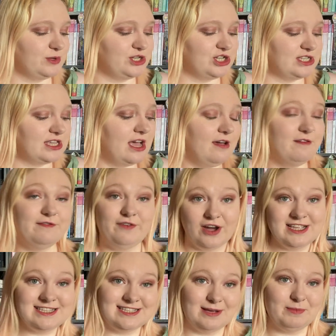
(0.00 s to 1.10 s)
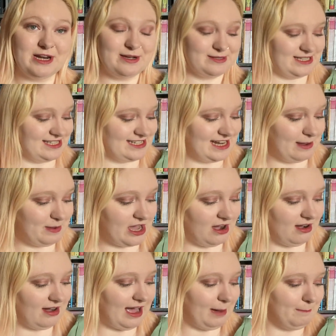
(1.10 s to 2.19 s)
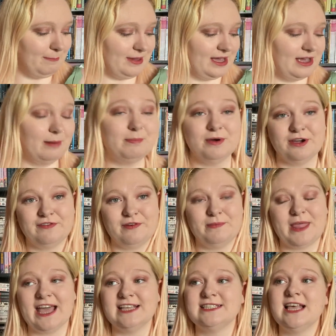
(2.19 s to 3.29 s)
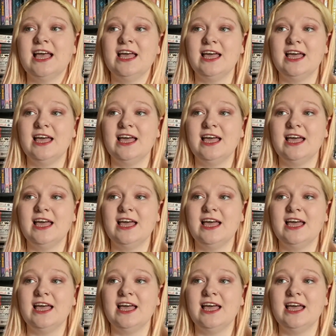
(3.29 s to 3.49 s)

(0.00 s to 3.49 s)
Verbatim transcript: which is find someone else's TBR and pick a book from theirs.